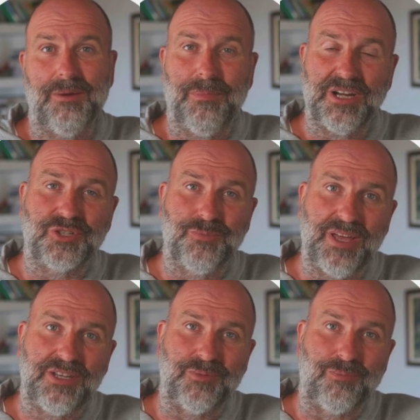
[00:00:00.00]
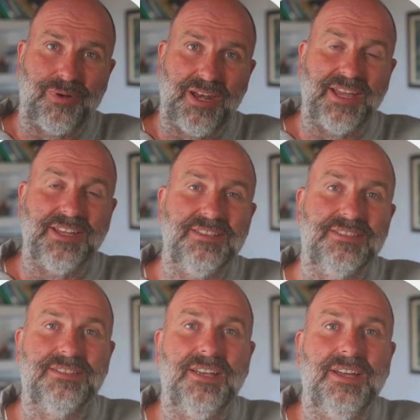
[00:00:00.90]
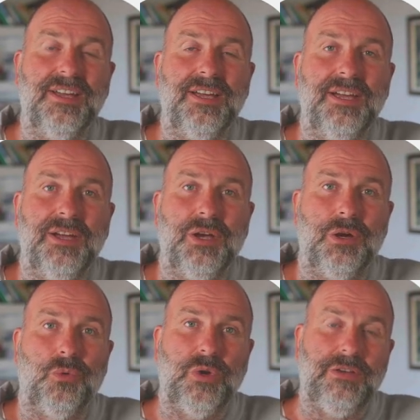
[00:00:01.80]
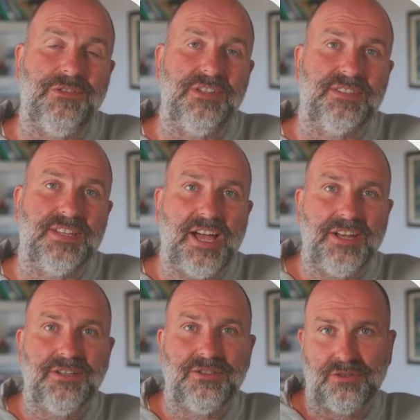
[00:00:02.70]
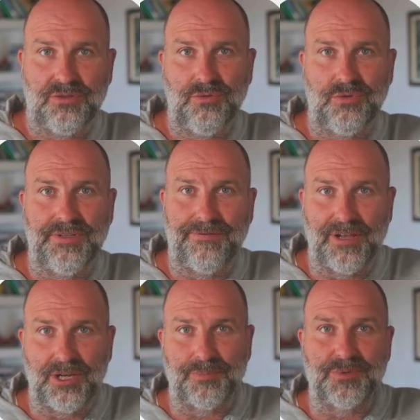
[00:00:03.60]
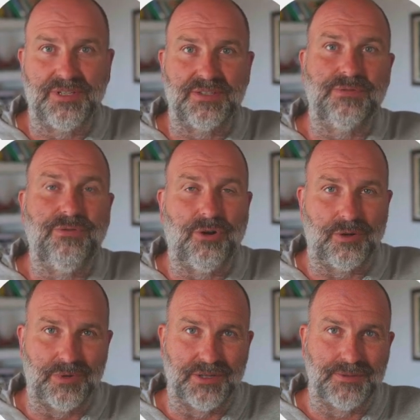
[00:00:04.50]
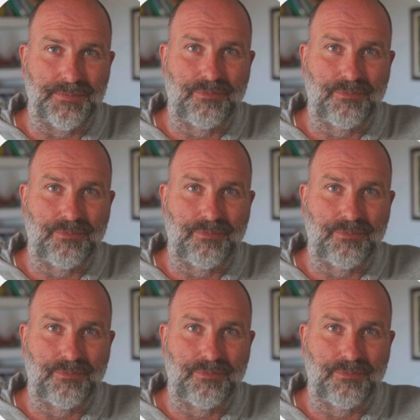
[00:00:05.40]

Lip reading: much better place, we've decided to develop this format.